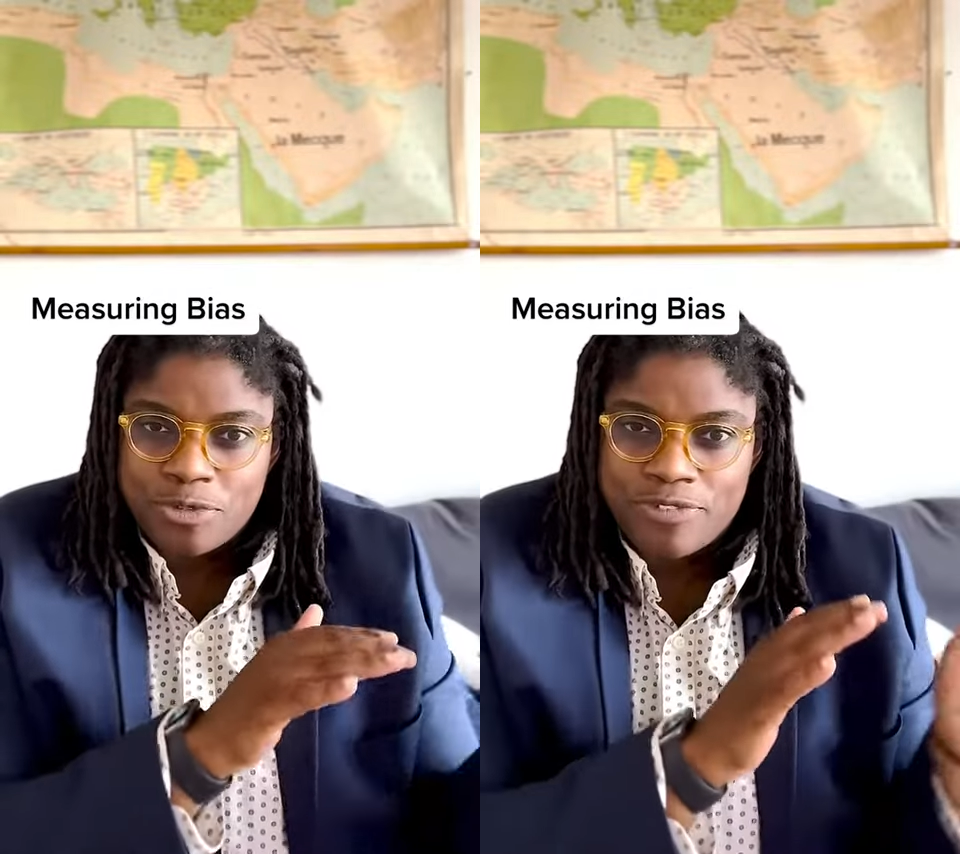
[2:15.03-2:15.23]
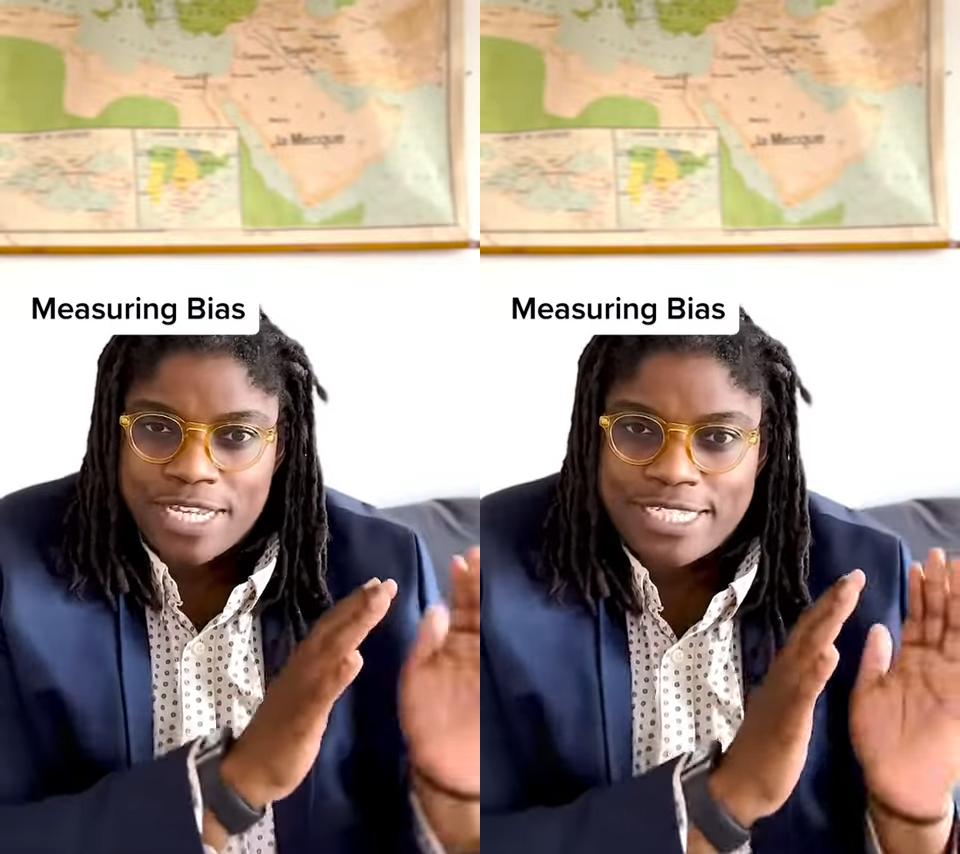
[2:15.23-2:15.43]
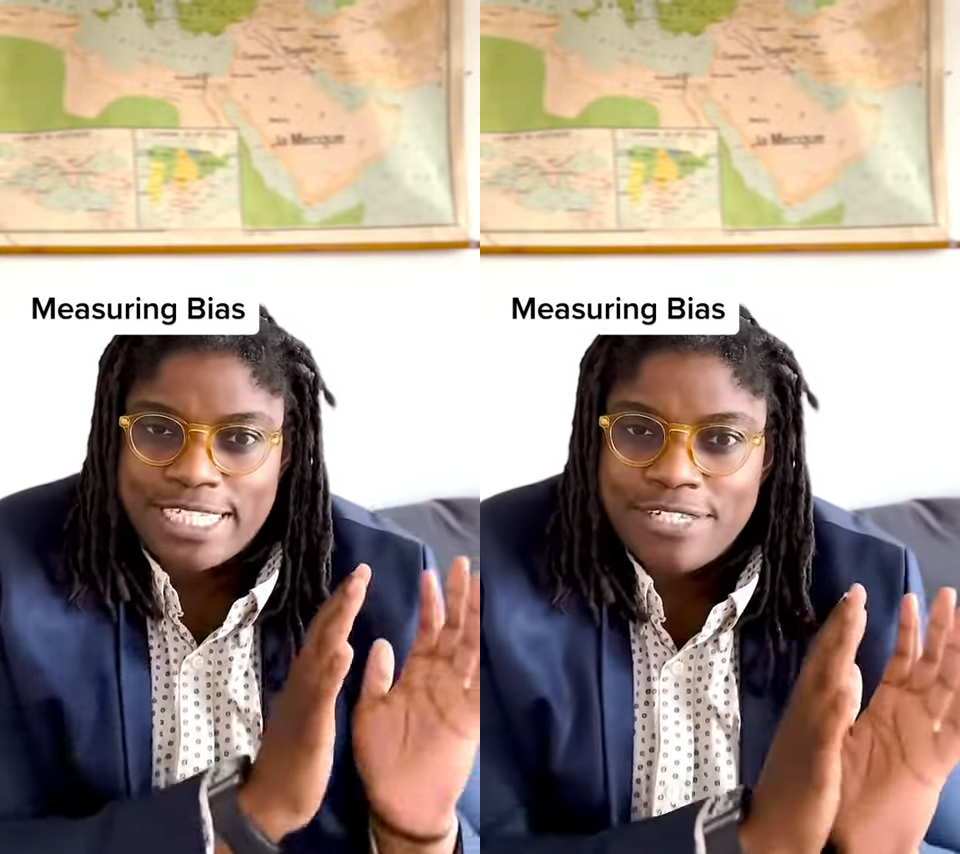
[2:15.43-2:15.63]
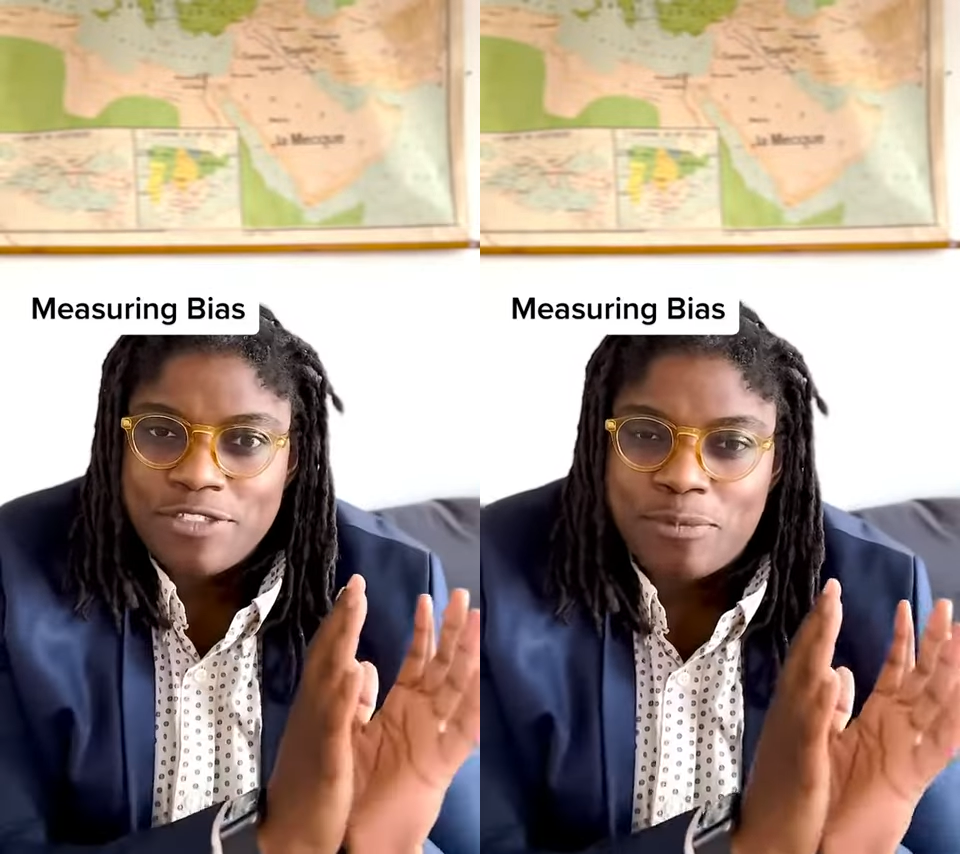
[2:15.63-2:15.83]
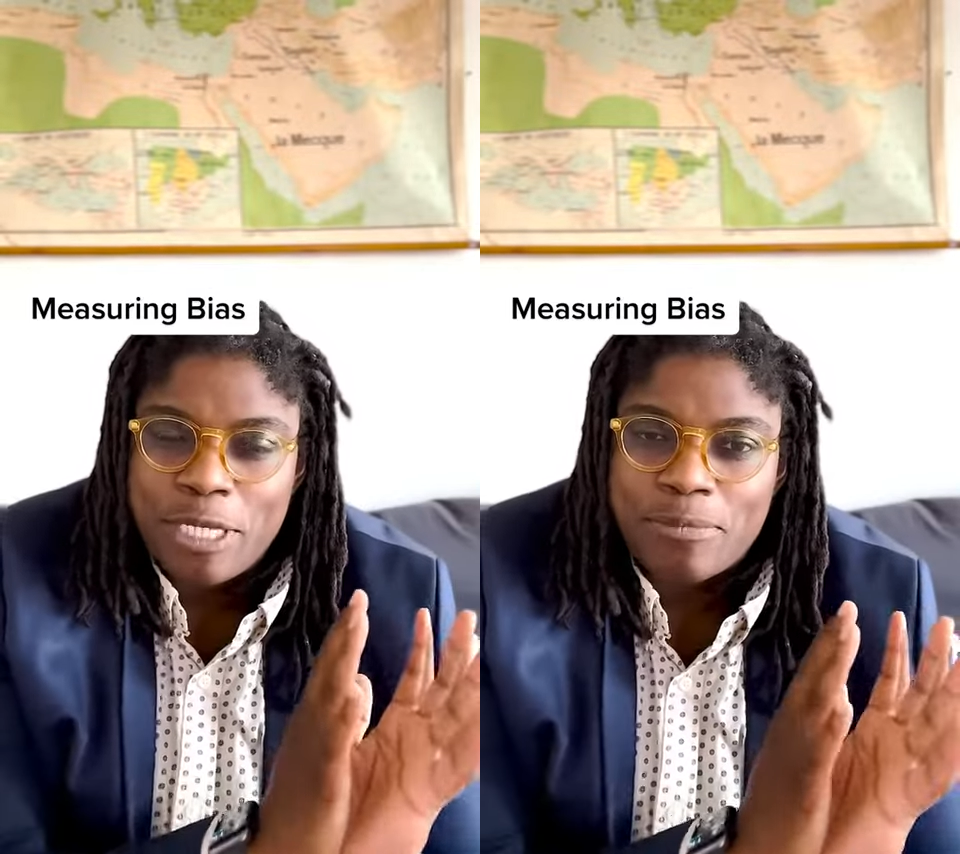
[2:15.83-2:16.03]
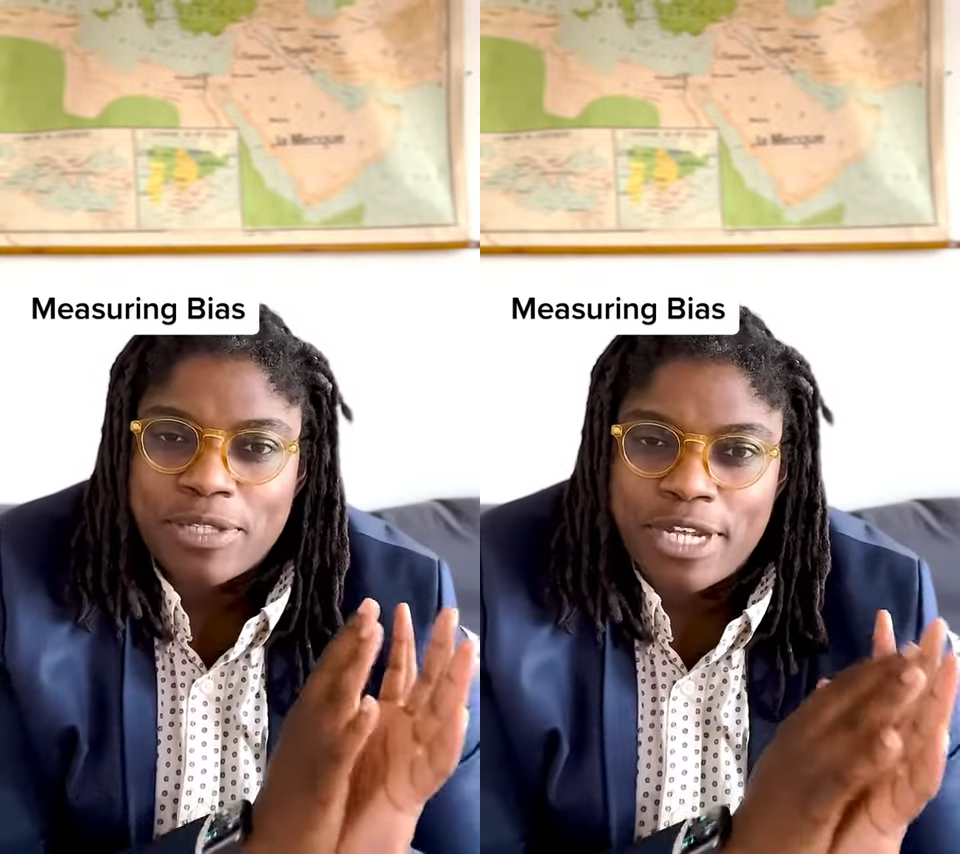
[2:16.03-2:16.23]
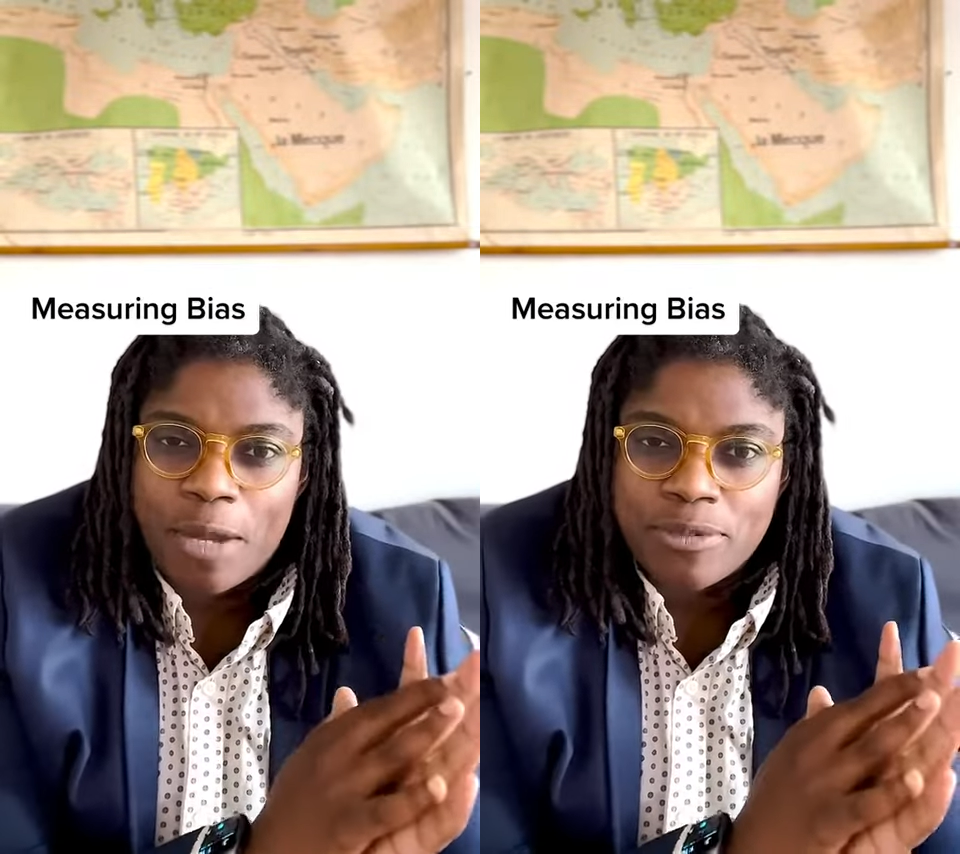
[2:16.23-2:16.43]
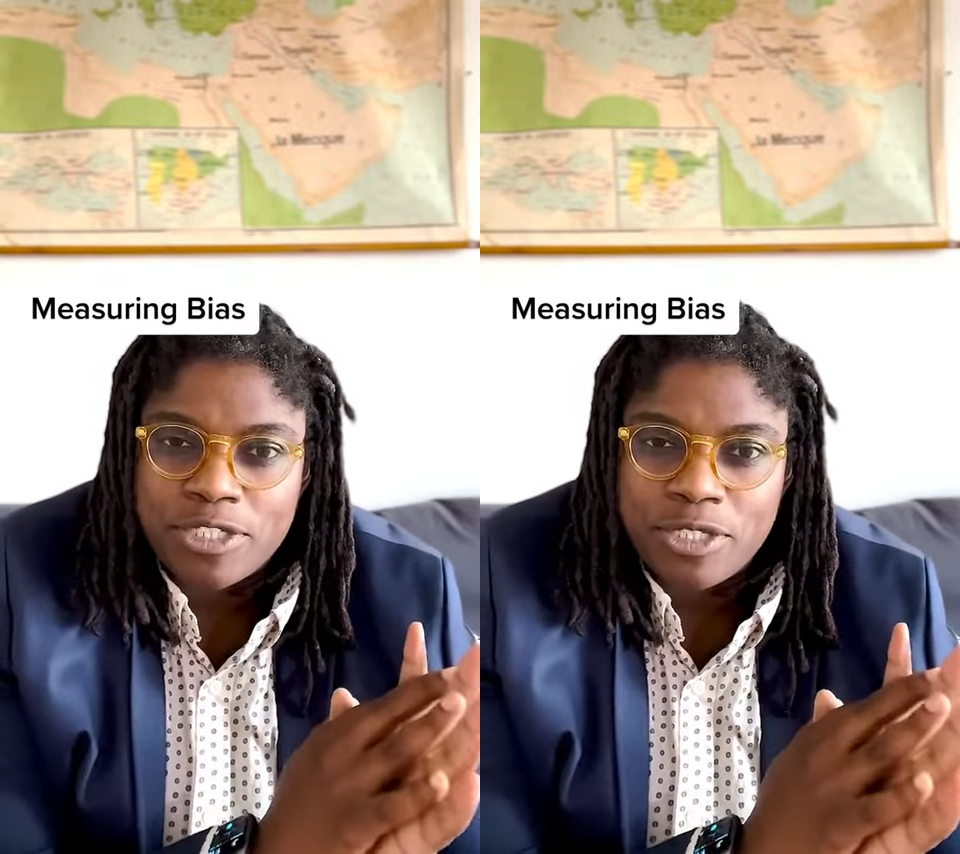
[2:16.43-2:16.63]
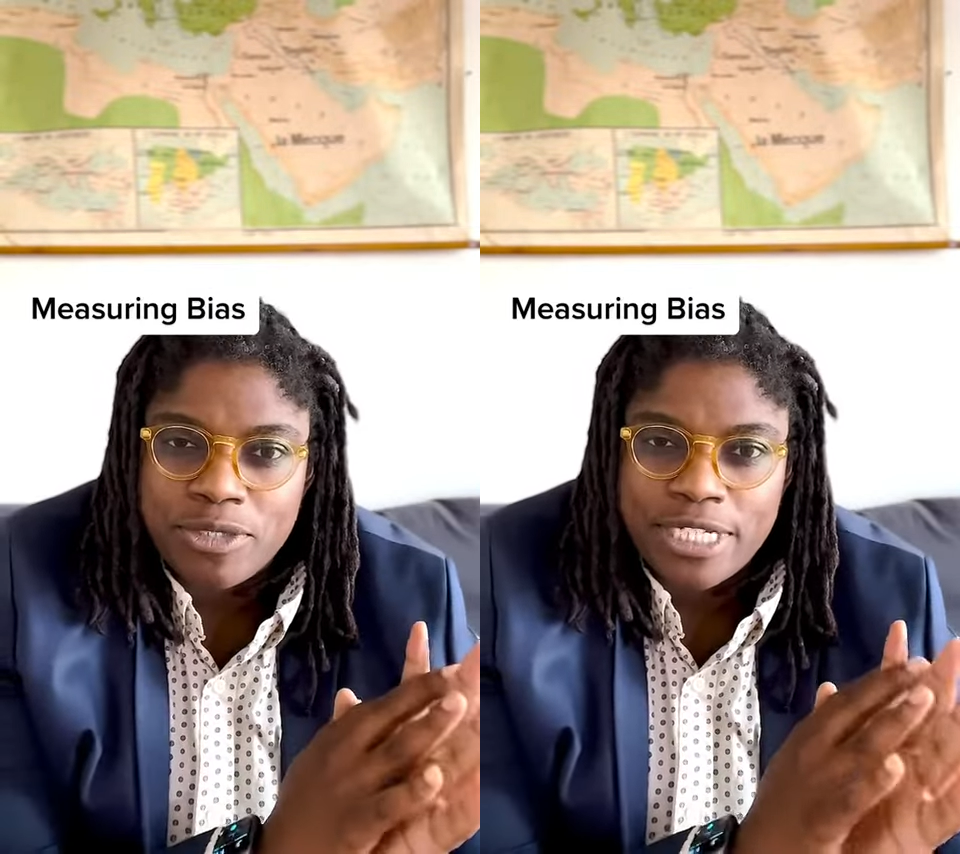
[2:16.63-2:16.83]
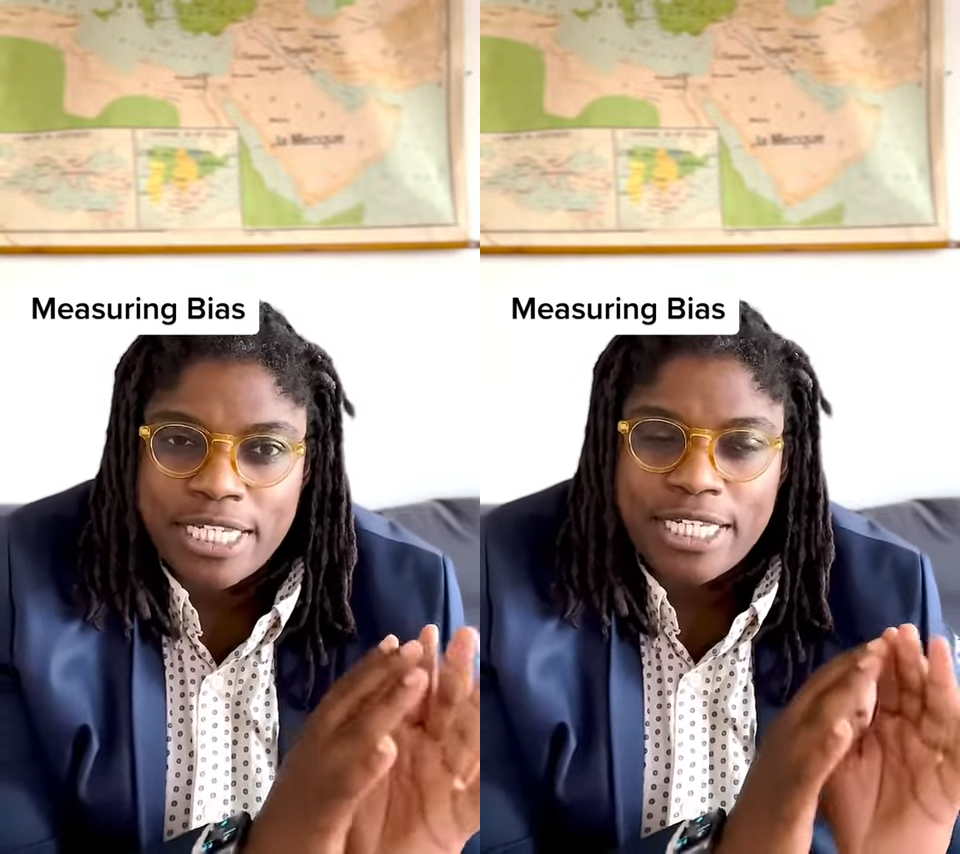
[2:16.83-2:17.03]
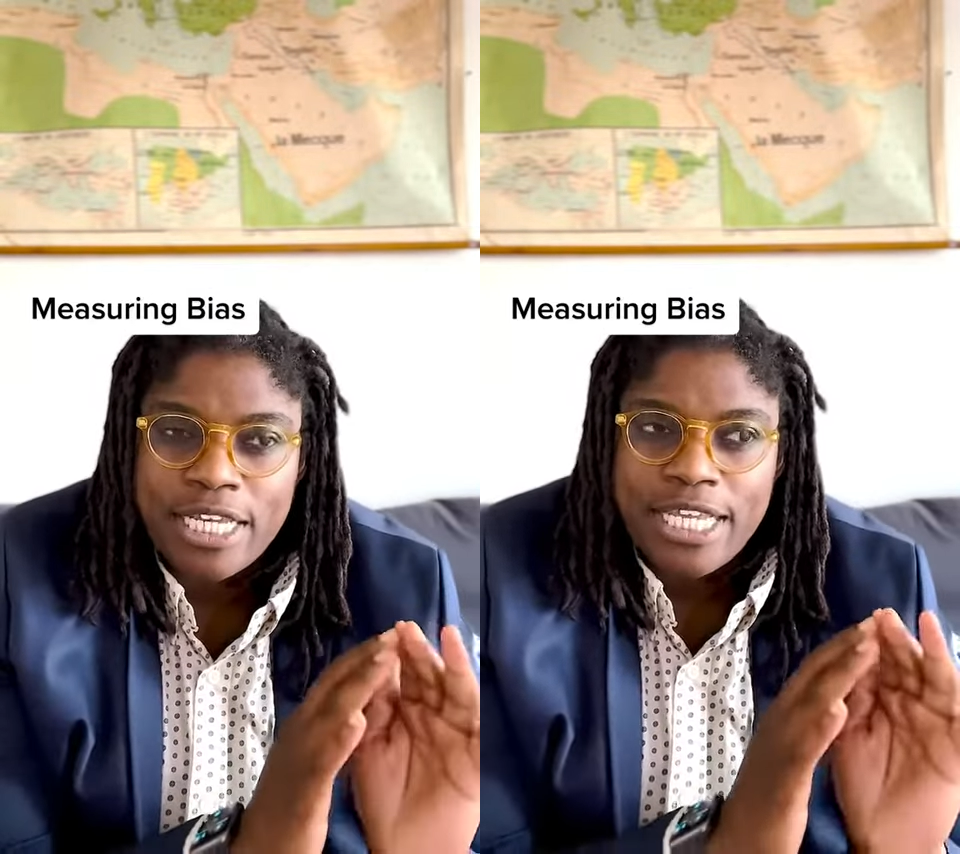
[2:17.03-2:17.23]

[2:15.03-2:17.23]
effect gives people an opportunity